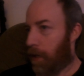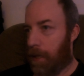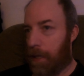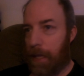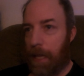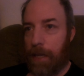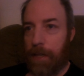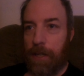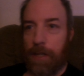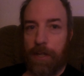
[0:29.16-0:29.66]

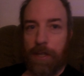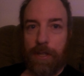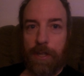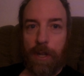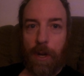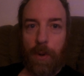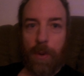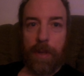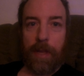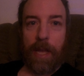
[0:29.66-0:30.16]

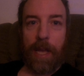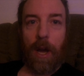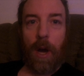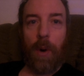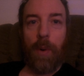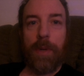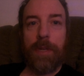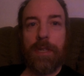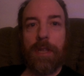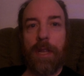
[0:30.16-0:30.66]
they
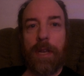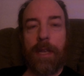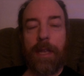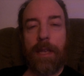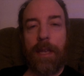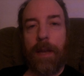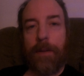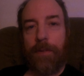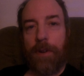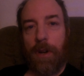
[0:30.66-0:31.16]
always, like,
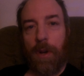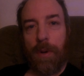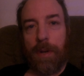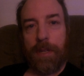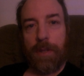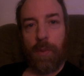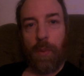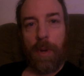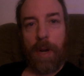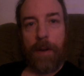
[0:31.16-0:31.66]
you ever
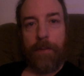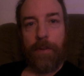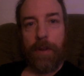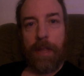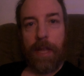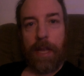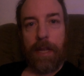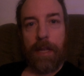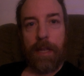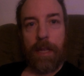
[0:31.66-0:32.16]
notice whenever
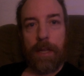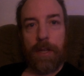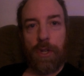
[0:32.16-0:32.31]
they